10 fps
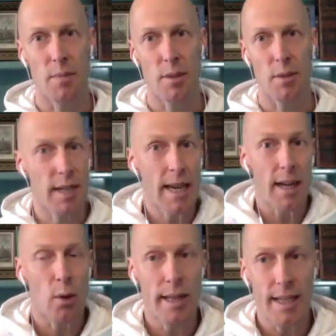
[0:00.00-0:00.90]
So yeah,
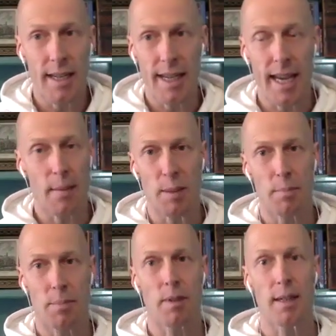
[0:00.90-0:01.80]
calling it a game is
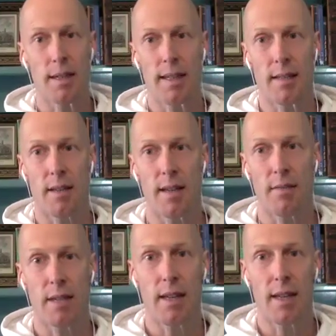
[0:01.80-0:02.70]
brilliant,
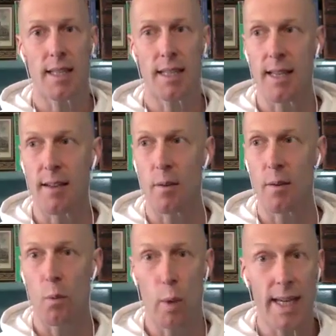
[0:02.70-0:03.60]
and realizing that
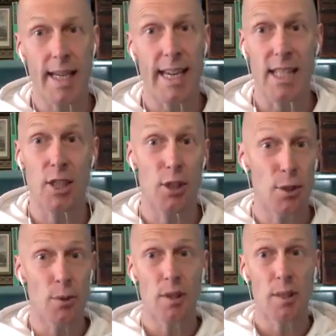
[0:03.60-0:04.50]
we get to
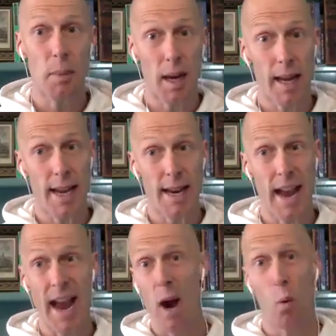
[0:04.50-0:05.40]
choose to play it
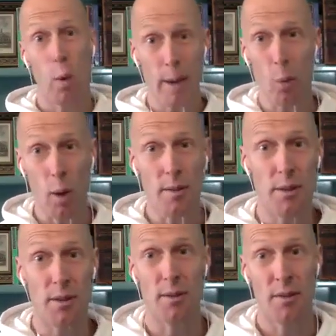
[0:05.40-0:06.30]
how we want
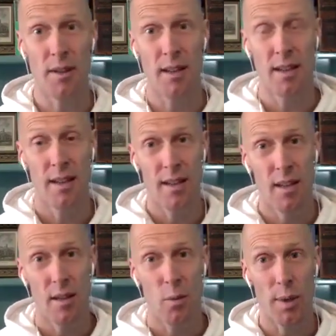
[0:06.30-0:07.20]
to.
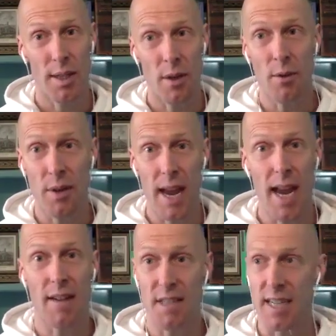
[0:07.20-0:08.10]
We don't
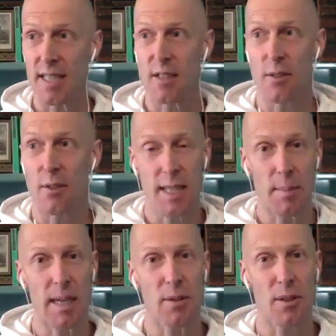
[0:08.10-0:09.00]
have to answer those
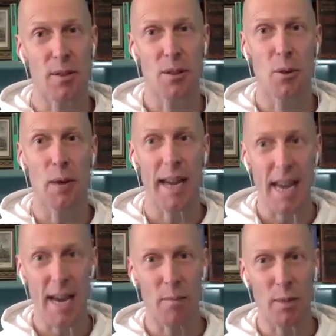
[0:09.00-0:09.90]
emails at 2
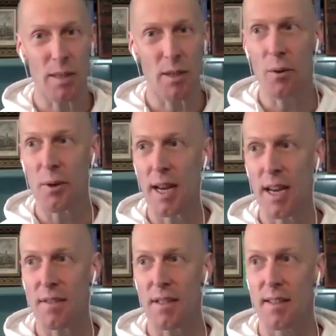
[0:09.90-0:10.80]
a.m. We don't
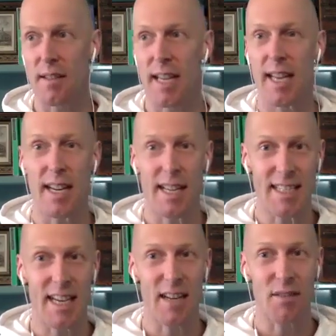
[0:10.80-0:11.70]
have to kill
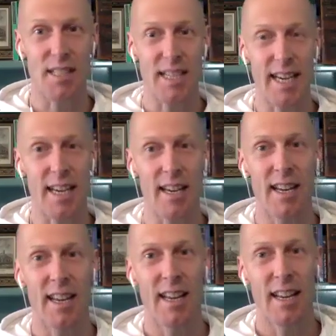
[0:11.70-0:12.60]
ourselves to
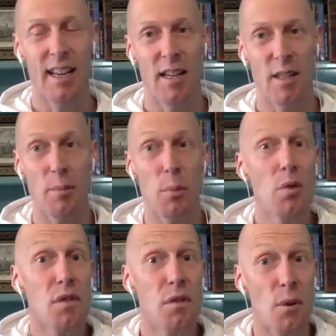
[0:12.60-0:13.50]

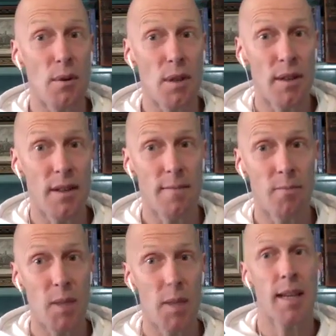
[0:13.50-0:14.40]
move forward.
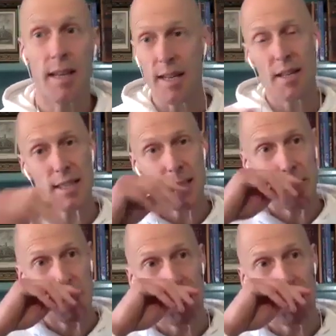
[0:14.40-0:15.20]
And that's